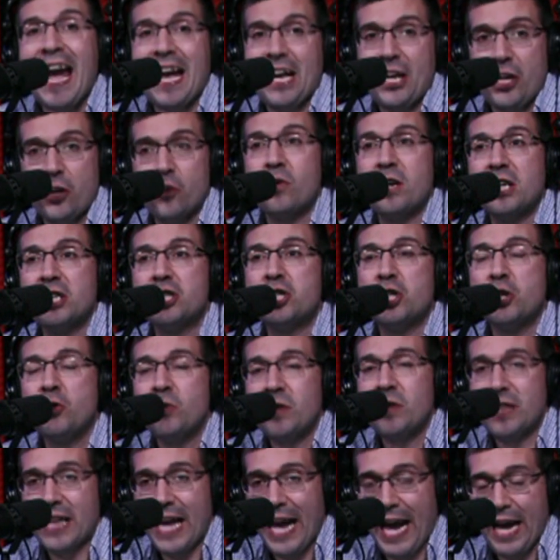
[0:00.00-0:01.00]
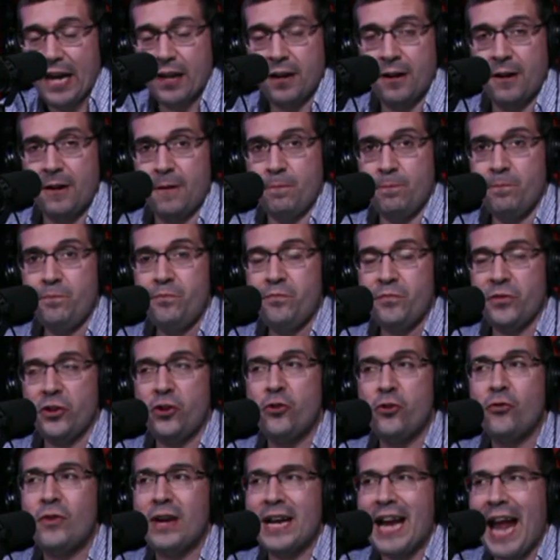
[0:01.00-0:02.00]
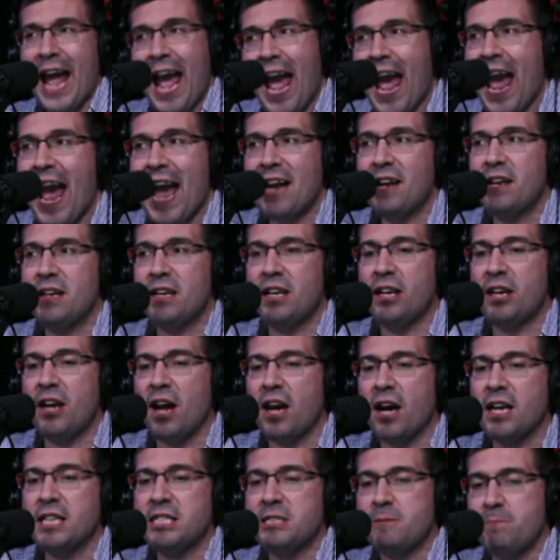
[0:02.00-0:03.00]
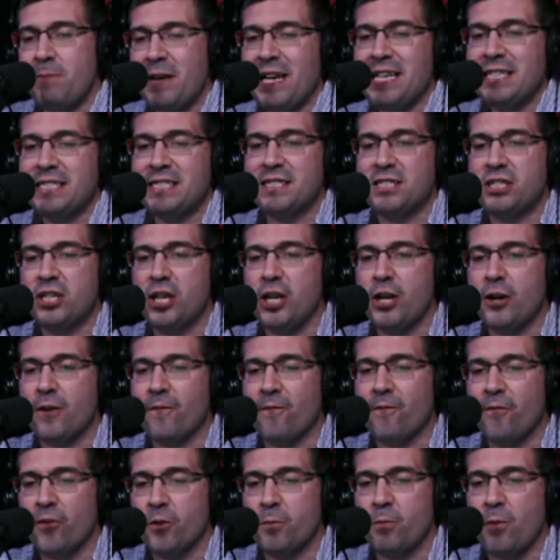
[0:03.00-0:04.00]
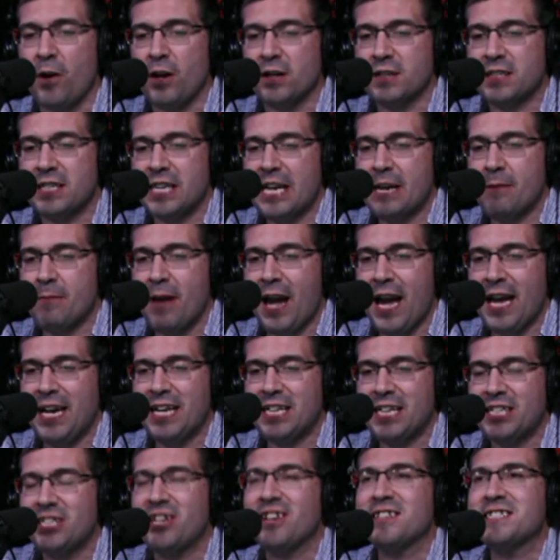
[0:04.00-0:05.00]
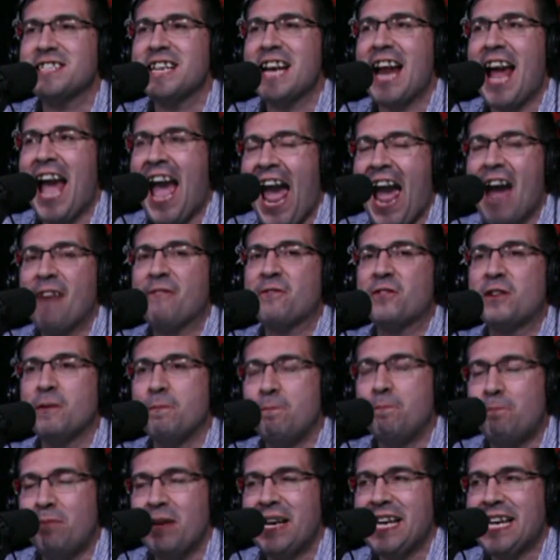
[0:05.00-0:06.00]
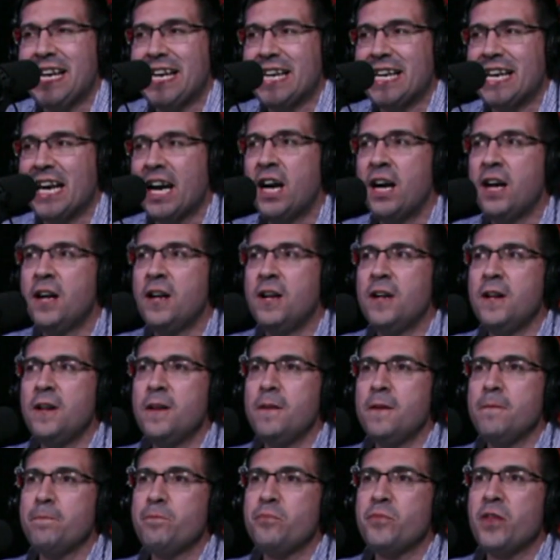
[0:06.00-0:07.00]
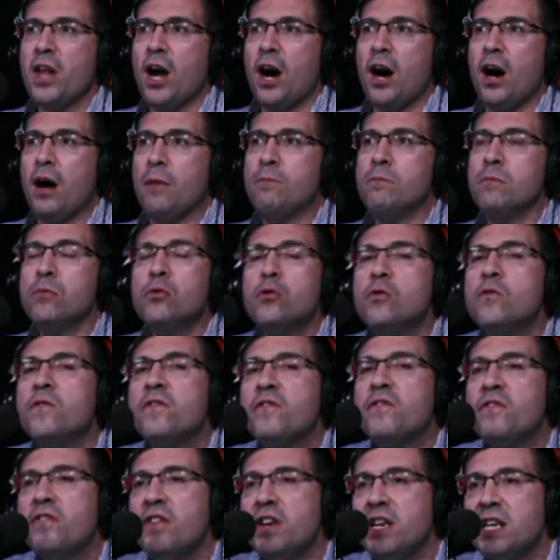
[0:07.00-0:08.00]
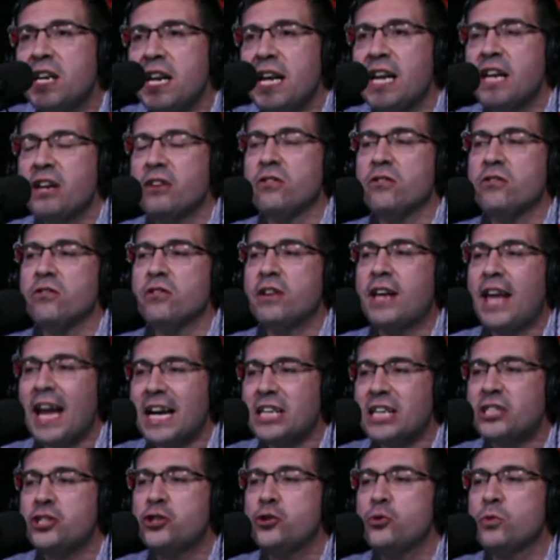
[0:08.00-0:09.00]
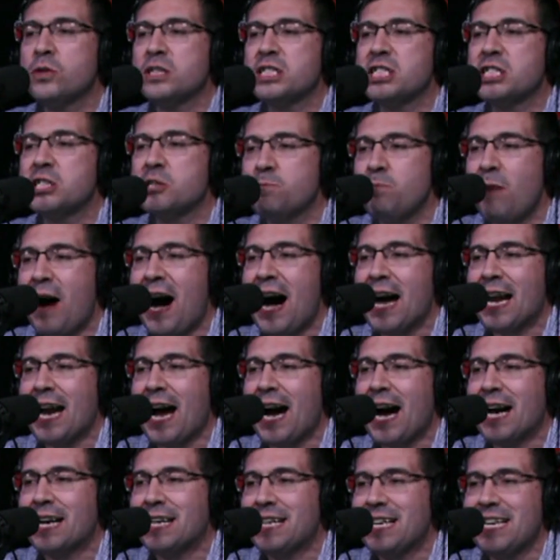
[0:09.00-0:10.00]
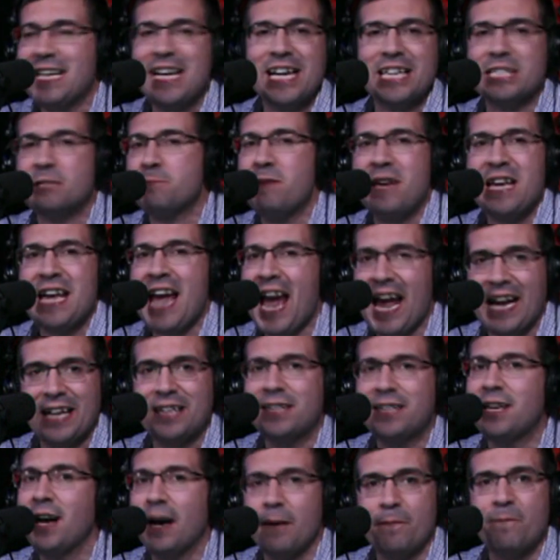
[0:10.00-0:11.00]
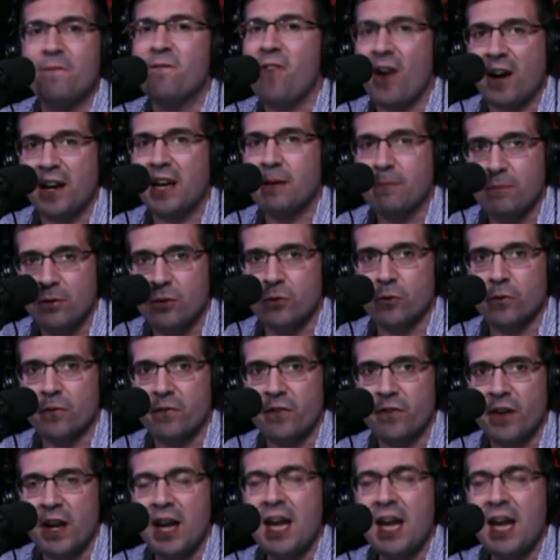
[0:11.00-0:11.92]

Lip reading: You can do that. You can add nice pieces to your football team, and it doesn't have to be a move the needle, get you a spot on ESPN type fucking move.